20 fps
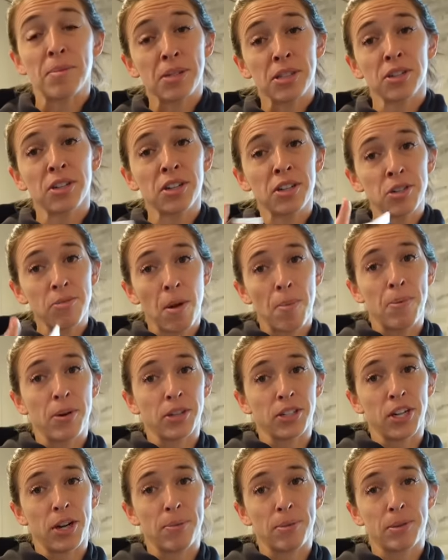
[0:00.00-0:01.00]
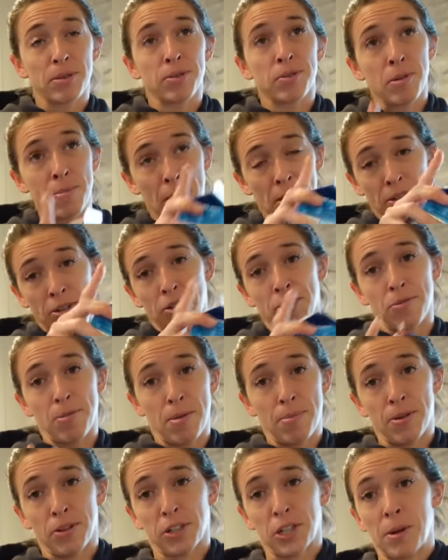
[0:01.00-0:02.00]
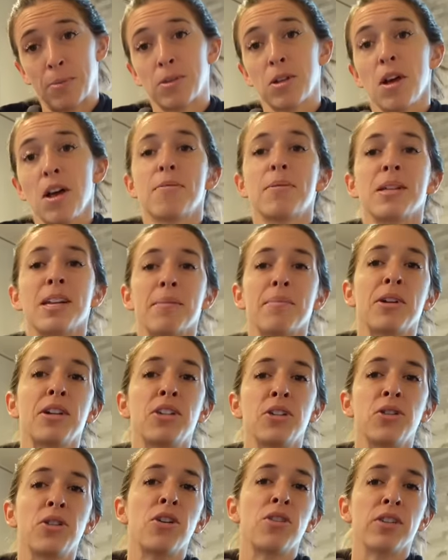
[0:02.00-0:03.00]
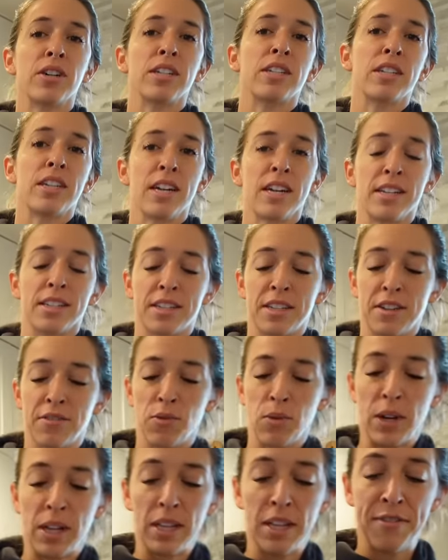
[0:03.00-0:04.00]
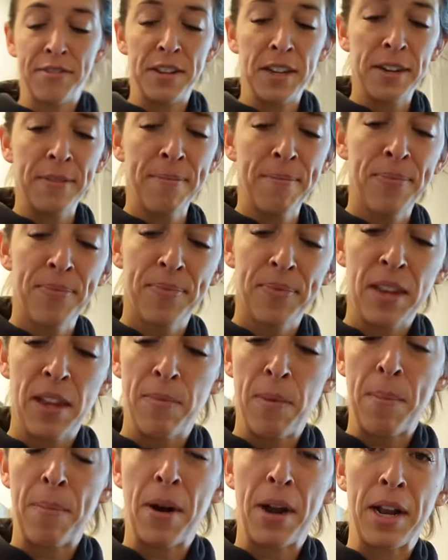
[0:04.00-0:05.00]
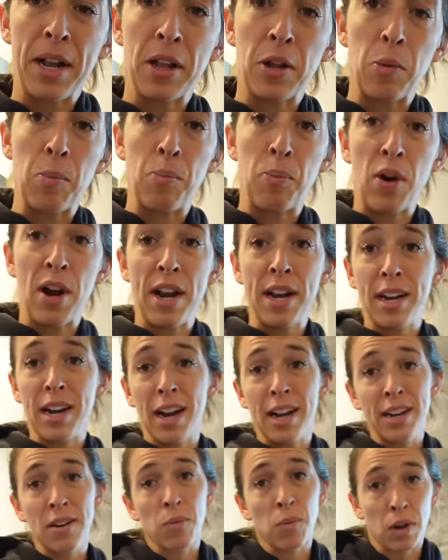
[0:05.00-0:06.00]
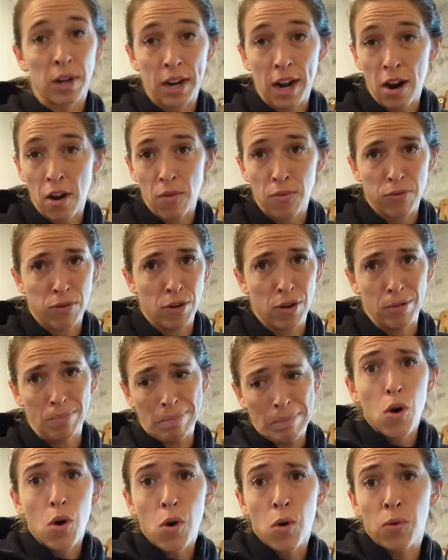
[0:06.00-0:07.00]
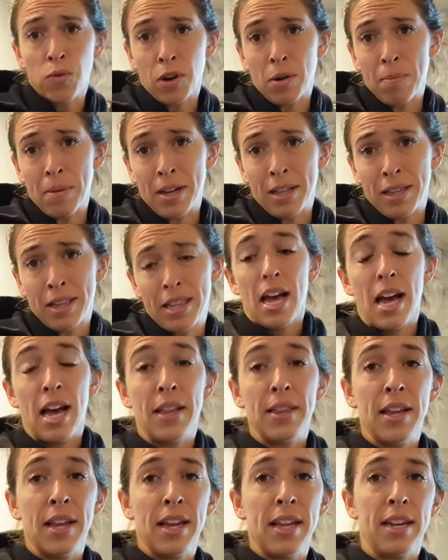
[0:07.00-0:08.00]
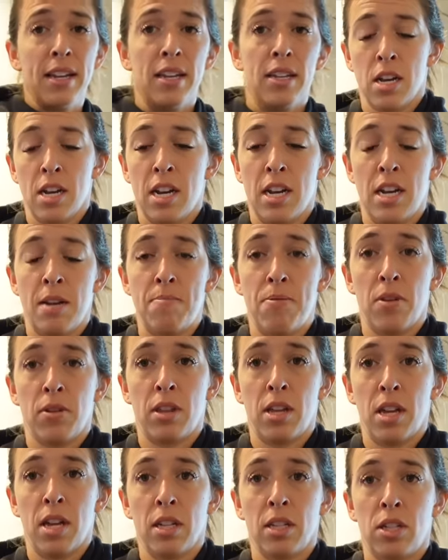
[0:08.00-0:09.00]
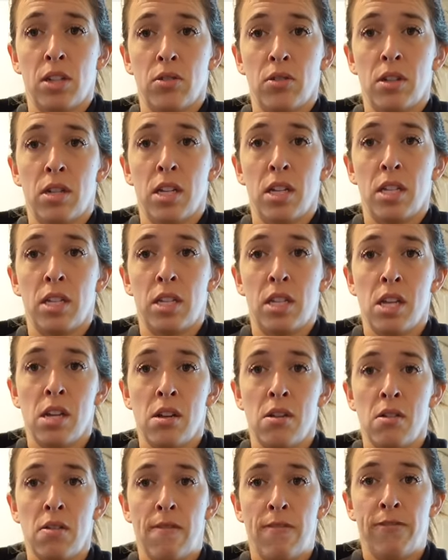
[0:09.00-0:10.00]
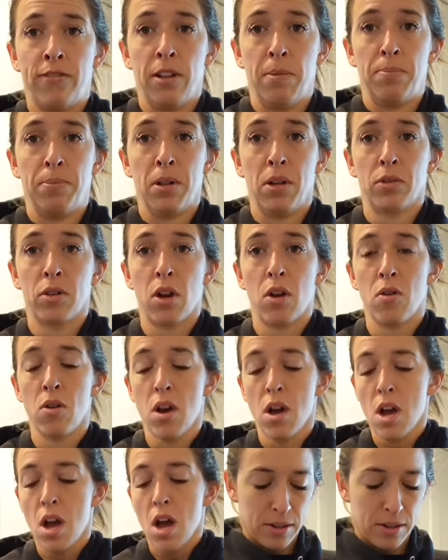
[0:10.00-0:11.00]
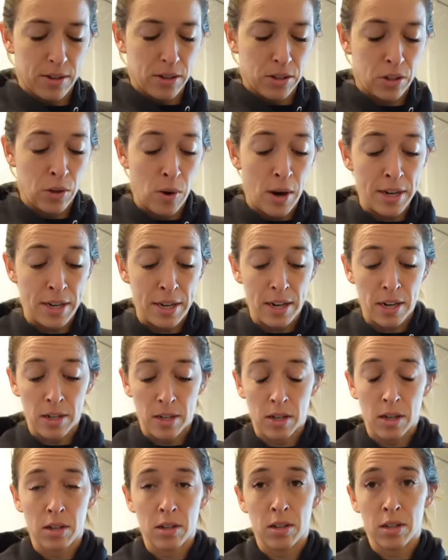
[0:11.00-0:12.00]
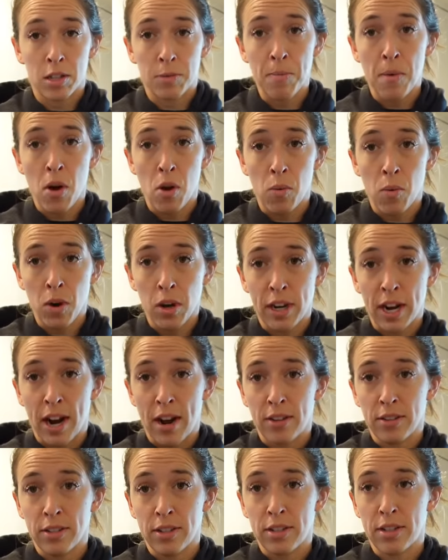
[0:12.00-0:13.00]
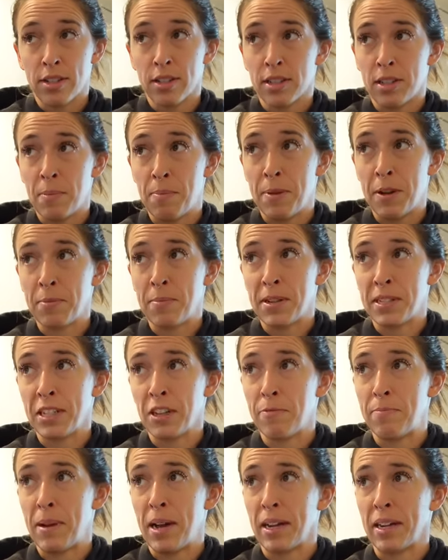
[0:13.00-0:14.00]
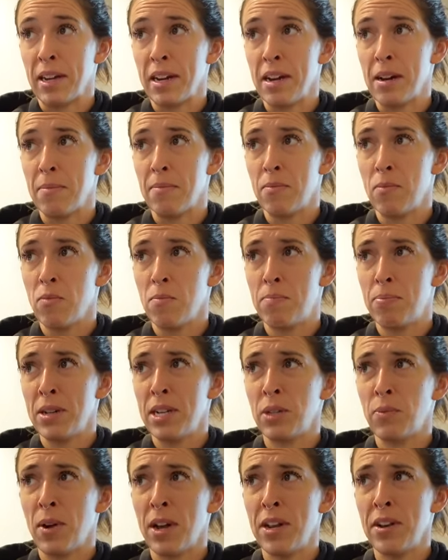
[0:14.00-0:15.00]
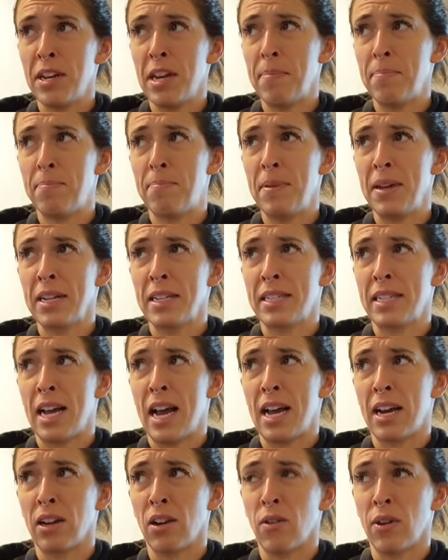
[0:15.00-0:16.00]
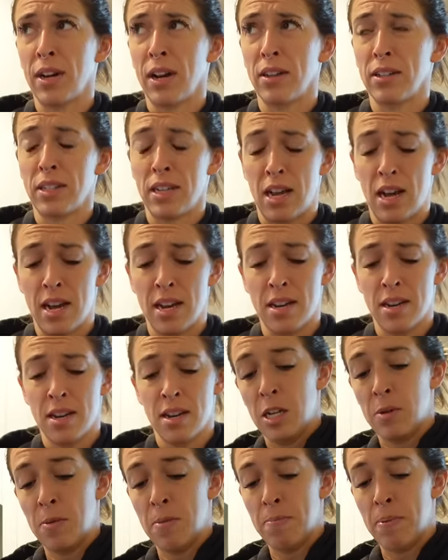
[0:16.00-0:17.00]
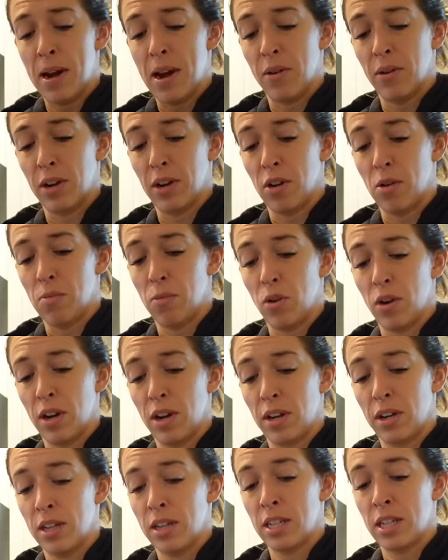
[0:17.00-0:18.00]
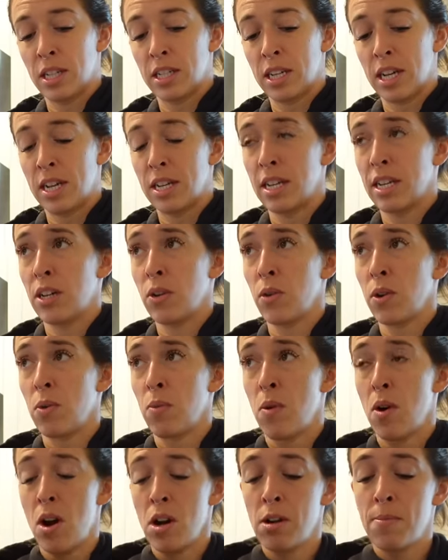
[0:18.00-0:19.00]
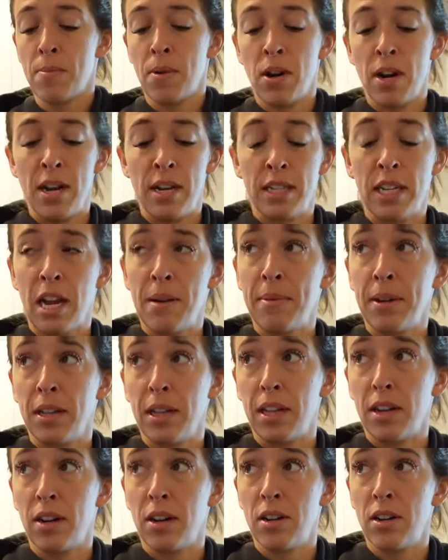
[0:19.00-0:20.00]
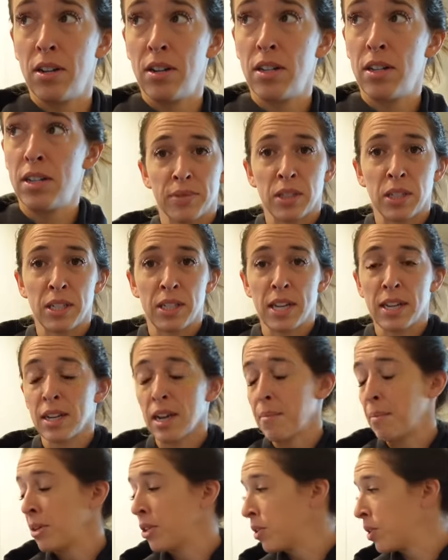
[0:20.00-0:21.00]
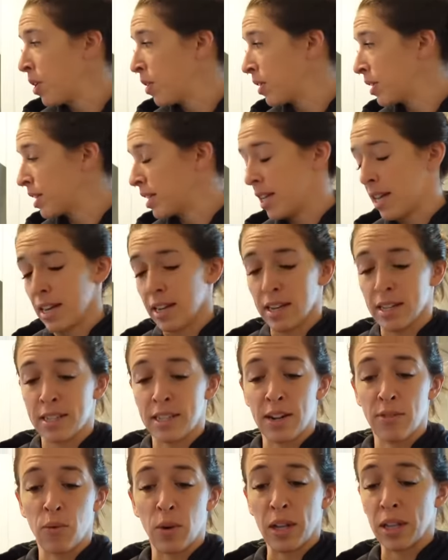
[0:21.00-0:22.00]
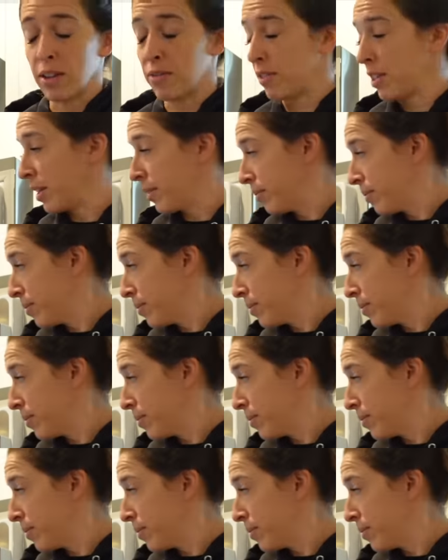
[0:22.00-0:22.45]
still gonna do my push-ups. We're about to go do my push-ups. But then I'm gonna do yoga today instead of weightlifting. Give my body a little break. I didn't work out for over a month. And then I need both hands, so stay still, flip logo. So I did a small workouts to build myself back up. Blaze, why do you keep being sad and going outside? He's been pouting all morning. Is it because I didn't take you on a walk? Marnie's coming later. As I say, I'm gonna do yoga today instead of weightlifting.